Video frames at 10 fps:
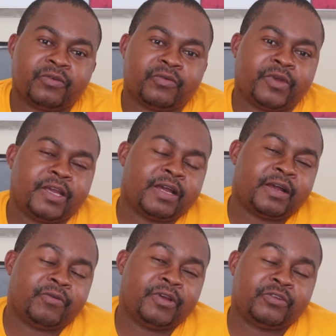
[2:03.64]
we are
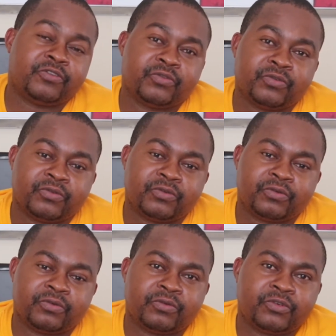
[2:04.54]
going
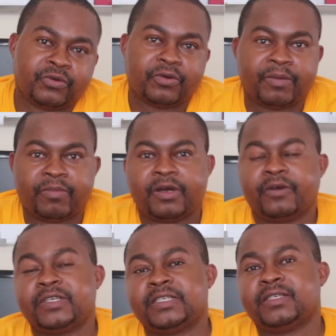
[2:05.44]
to talk
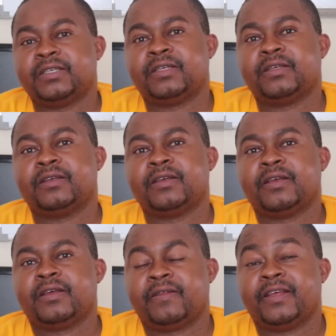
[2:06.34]
about the
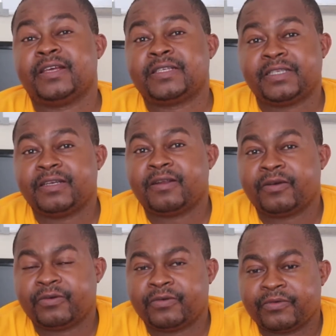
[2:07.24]

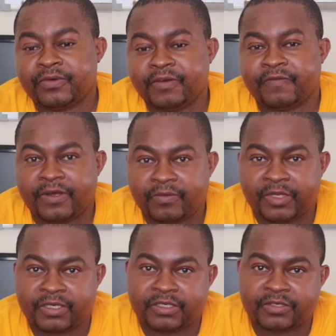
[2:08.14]
external
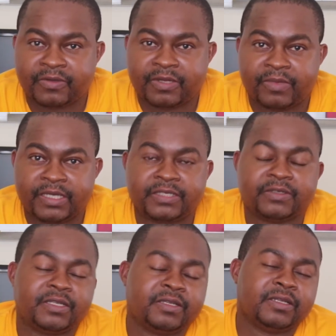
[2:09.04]
environment to the
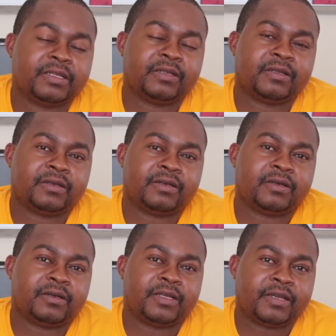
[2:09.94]
battery
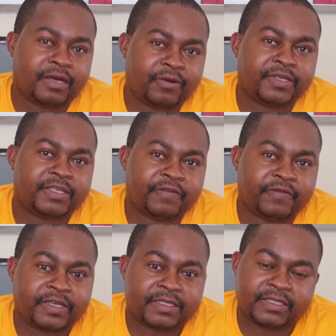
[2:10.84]
and how it
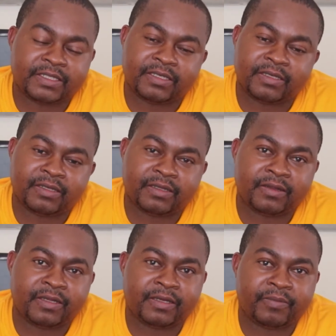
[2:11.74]
affects
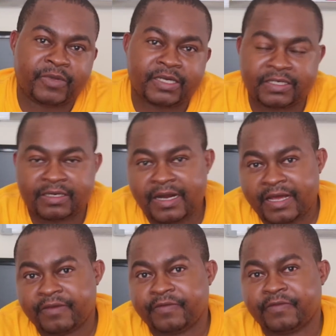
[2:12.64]
the battery
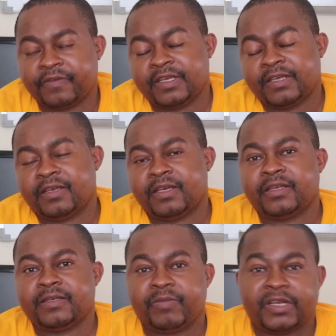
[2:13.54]
life
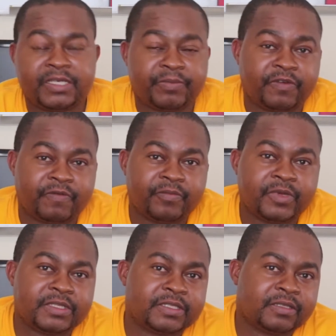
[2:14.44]
and battery
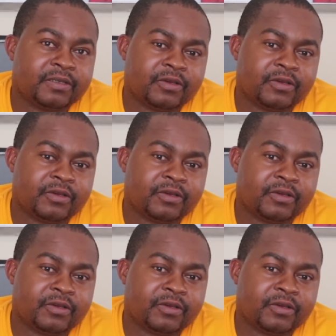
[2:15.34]
performance.